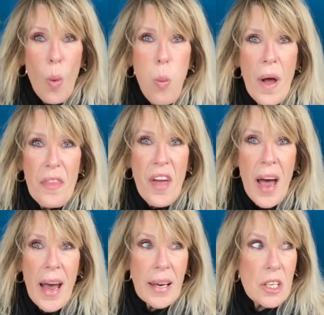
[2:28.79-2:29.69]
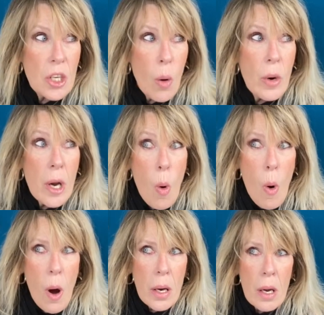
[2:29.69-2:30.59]
what the heck is going
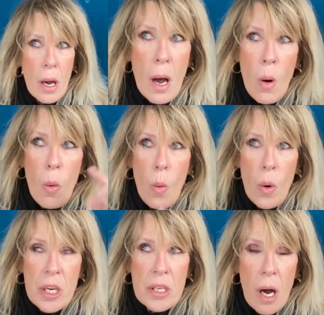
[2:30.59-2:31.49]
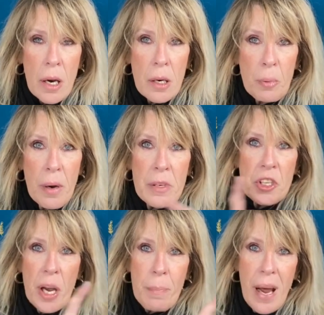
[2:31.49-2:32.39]
on? He's not on a private
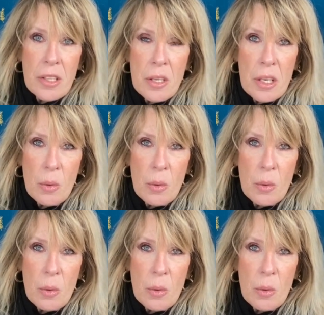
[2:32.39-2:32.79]
jet back to the